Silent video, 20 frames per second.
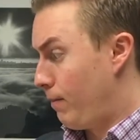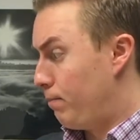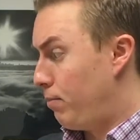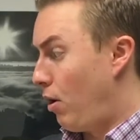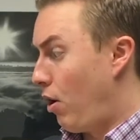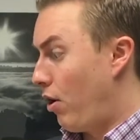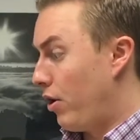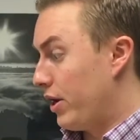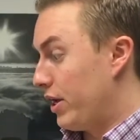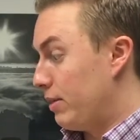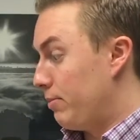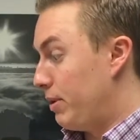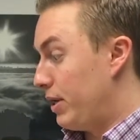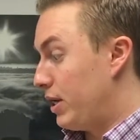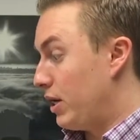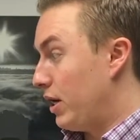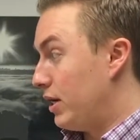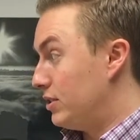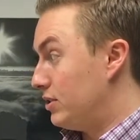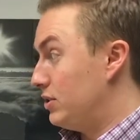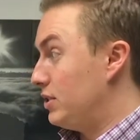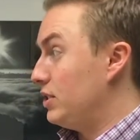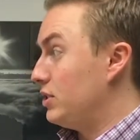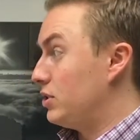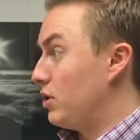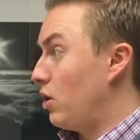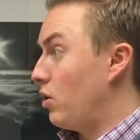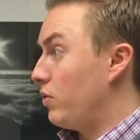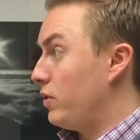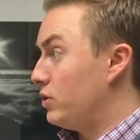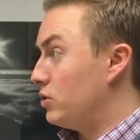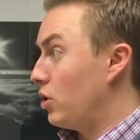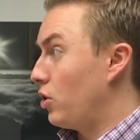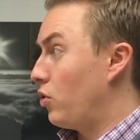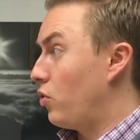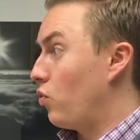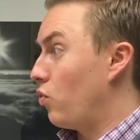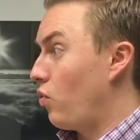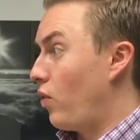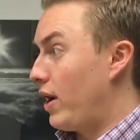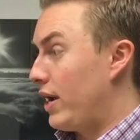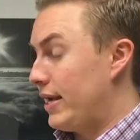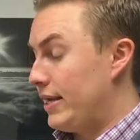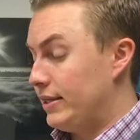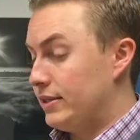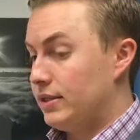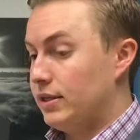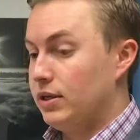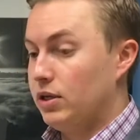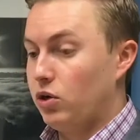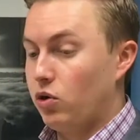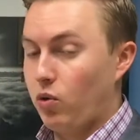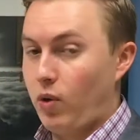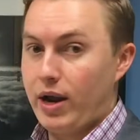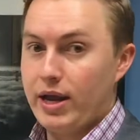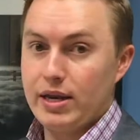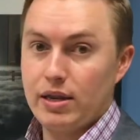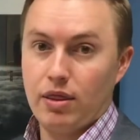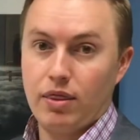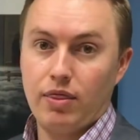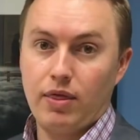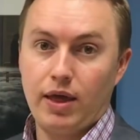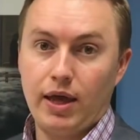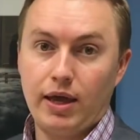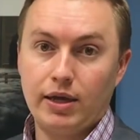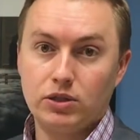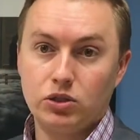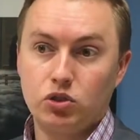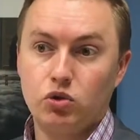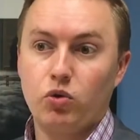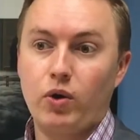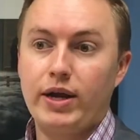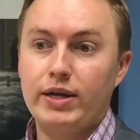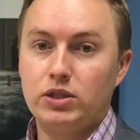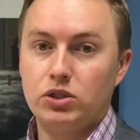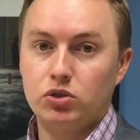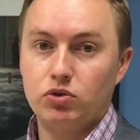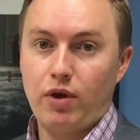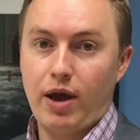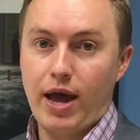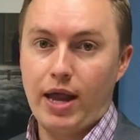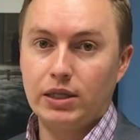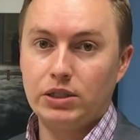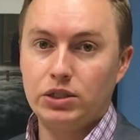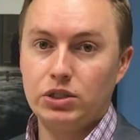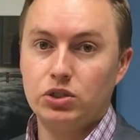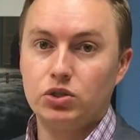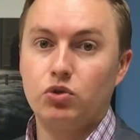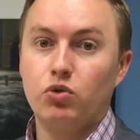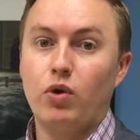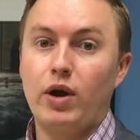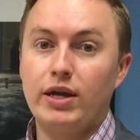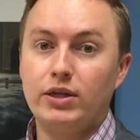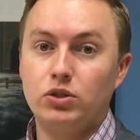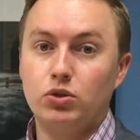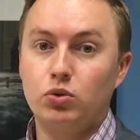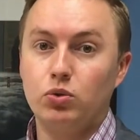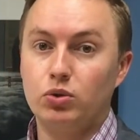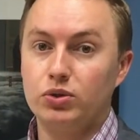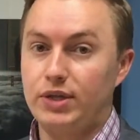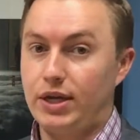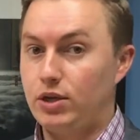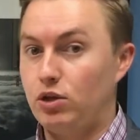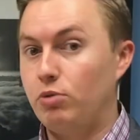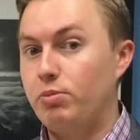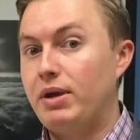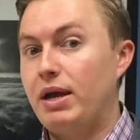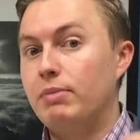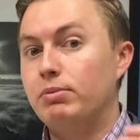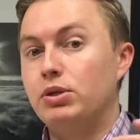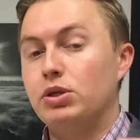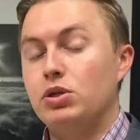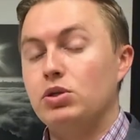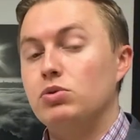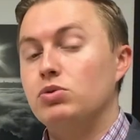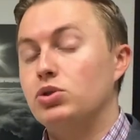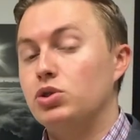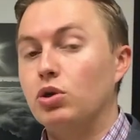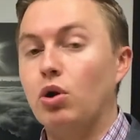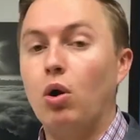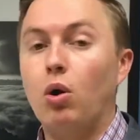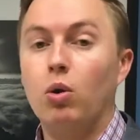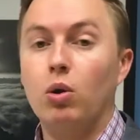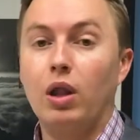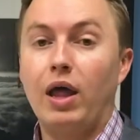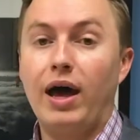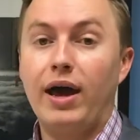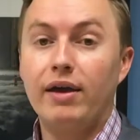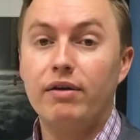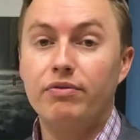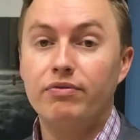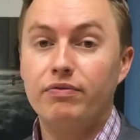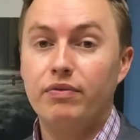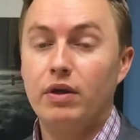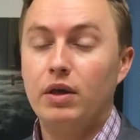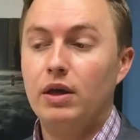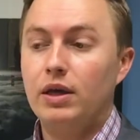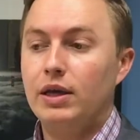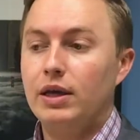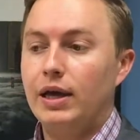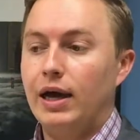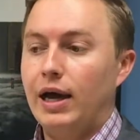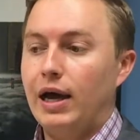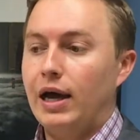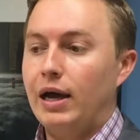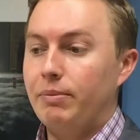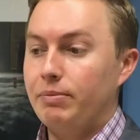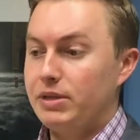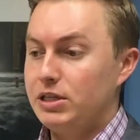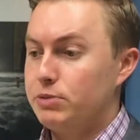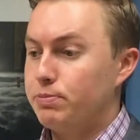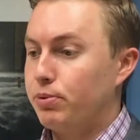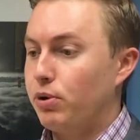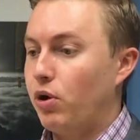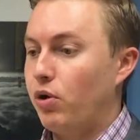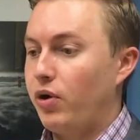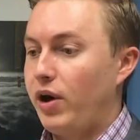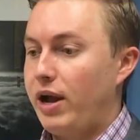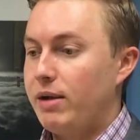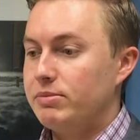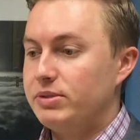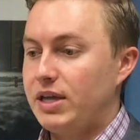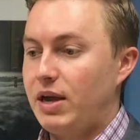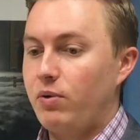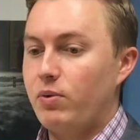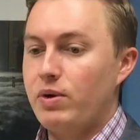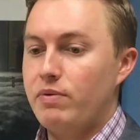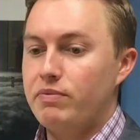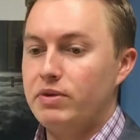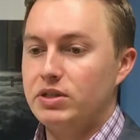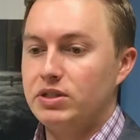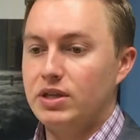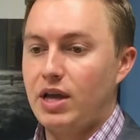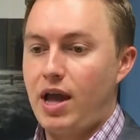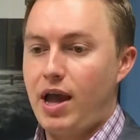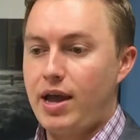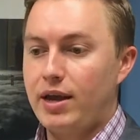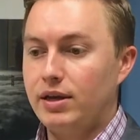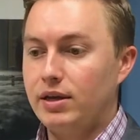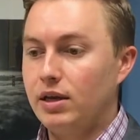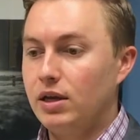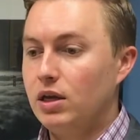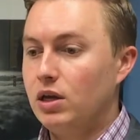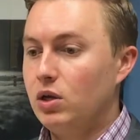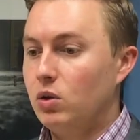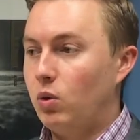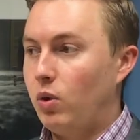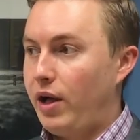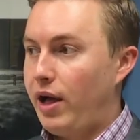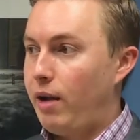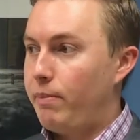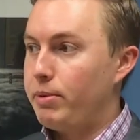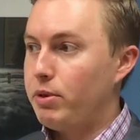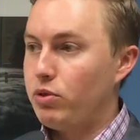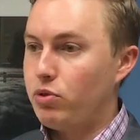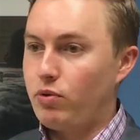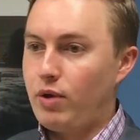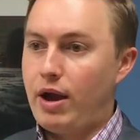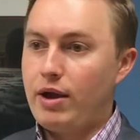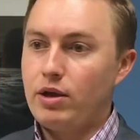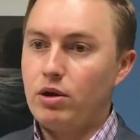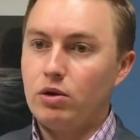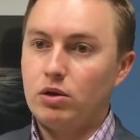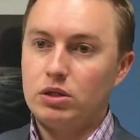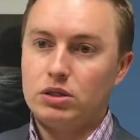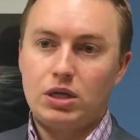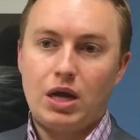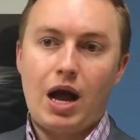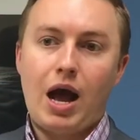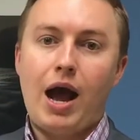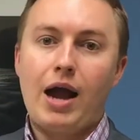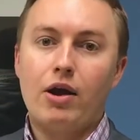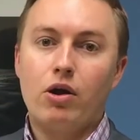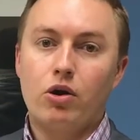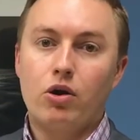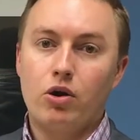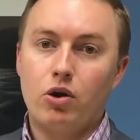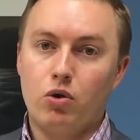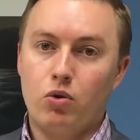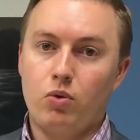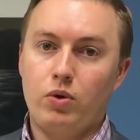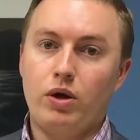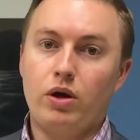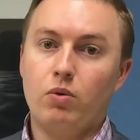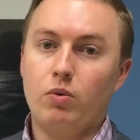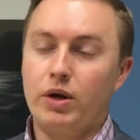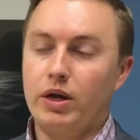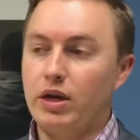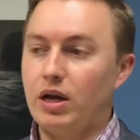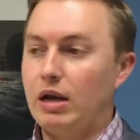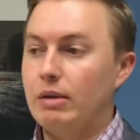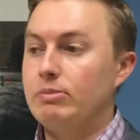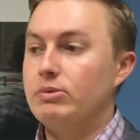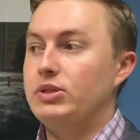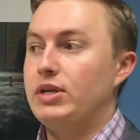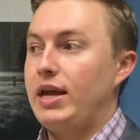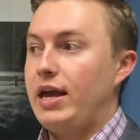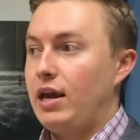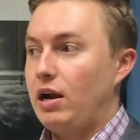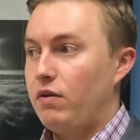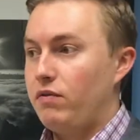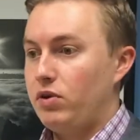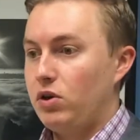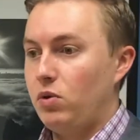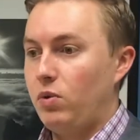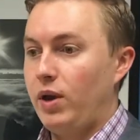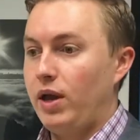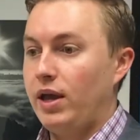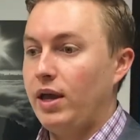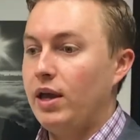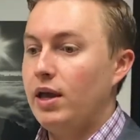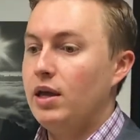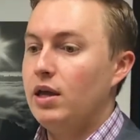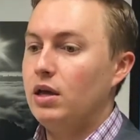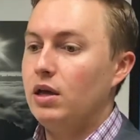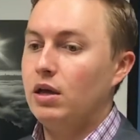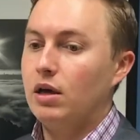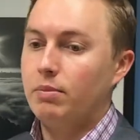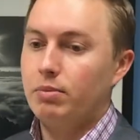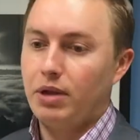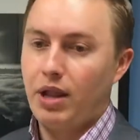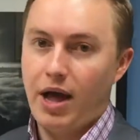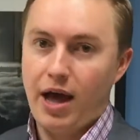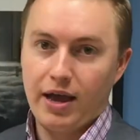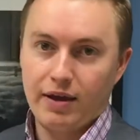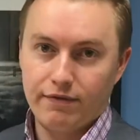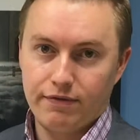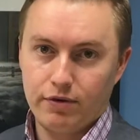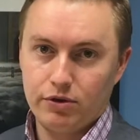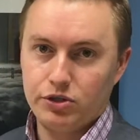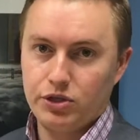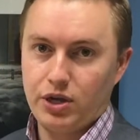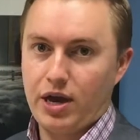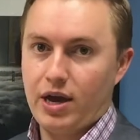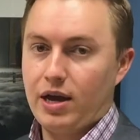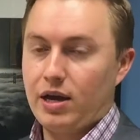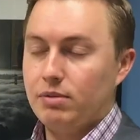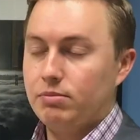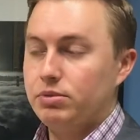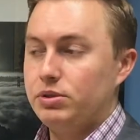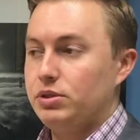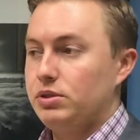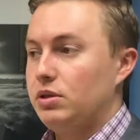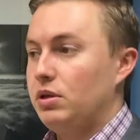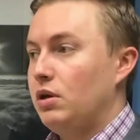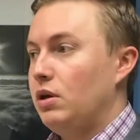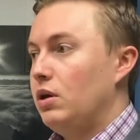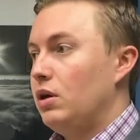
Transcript: party, because these are great things, great strategies, great tools that you'll be able to use your whole life. These programs that we've designed will help you throughout your entire career when it comes to interviewing, applying for jobs,